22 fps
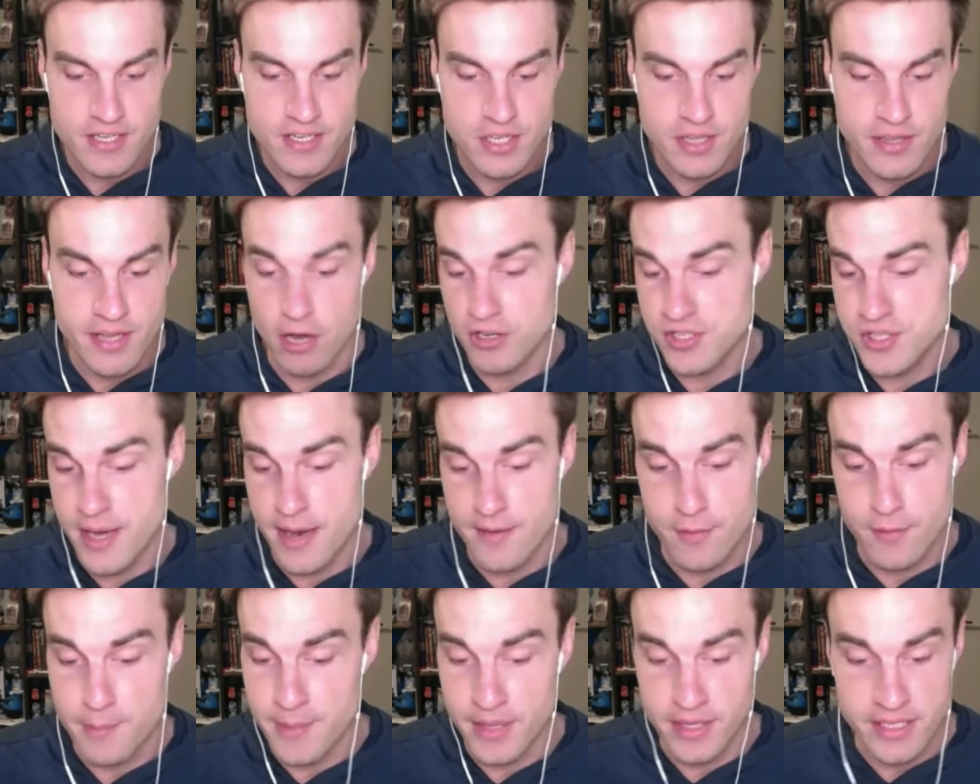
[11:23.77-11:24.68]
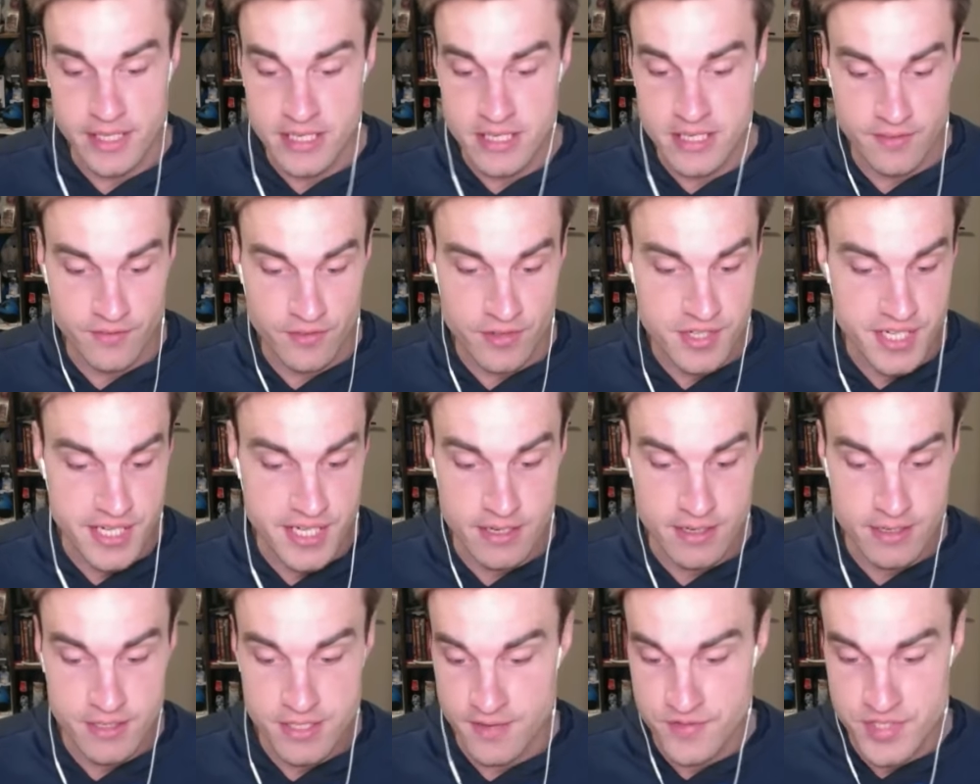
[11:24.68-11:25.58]
They also have a million different
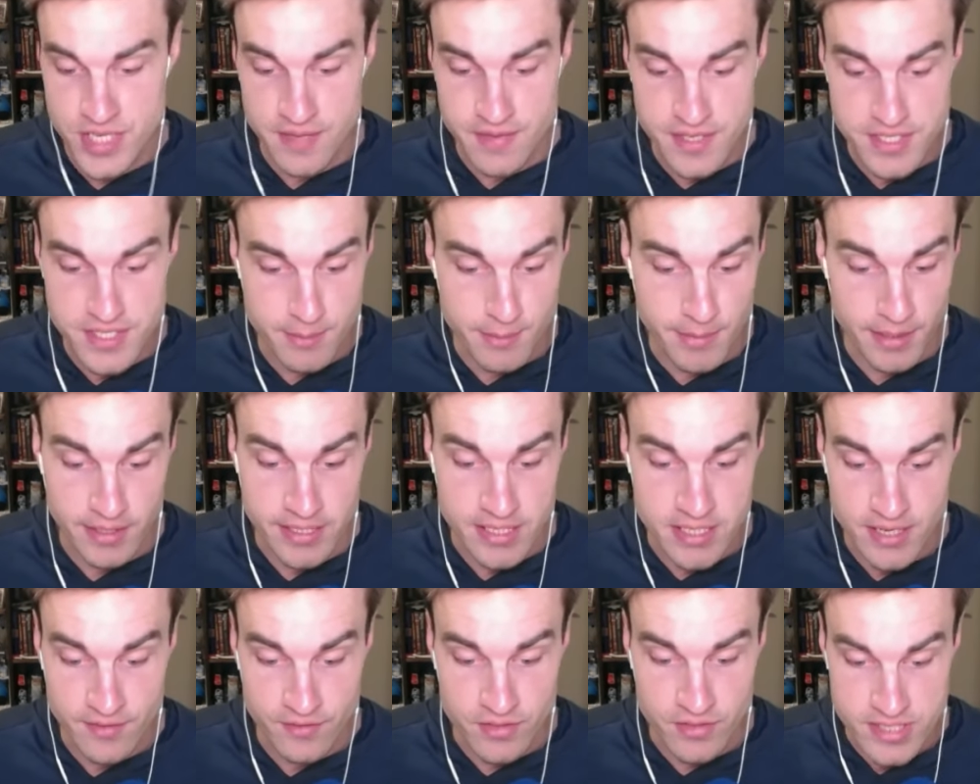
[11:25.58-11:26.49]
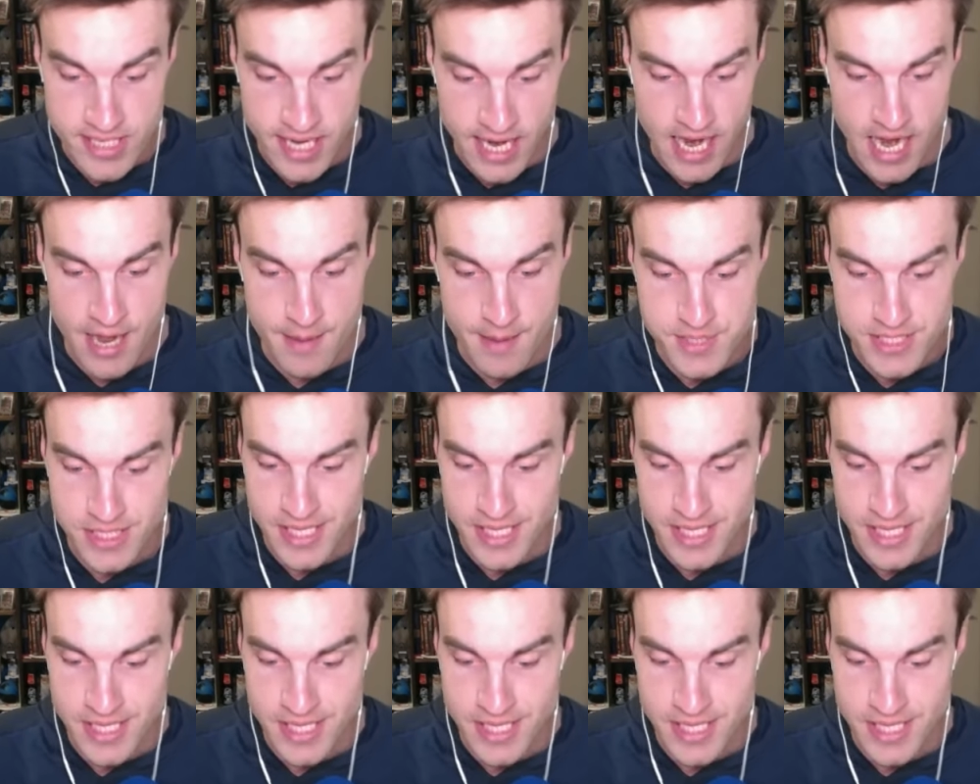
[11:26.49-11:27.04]
deals. I've said this a million different times.